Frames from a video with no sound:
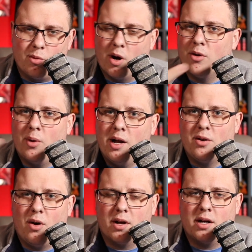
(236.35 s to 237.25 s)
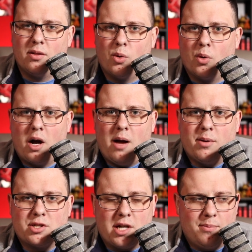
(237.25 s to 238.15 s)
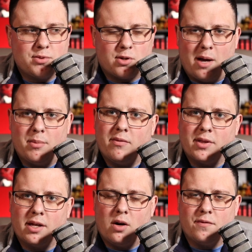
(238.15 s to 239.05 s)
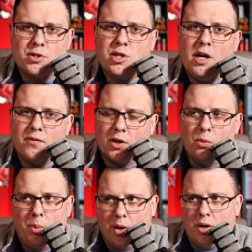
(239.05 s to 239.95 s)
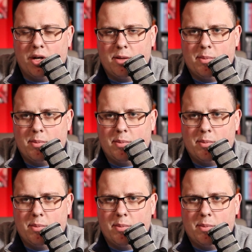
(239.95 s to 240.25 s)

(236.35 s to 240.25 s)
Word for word: running around all the local comic shops grabbing everything off the shelf to go put it on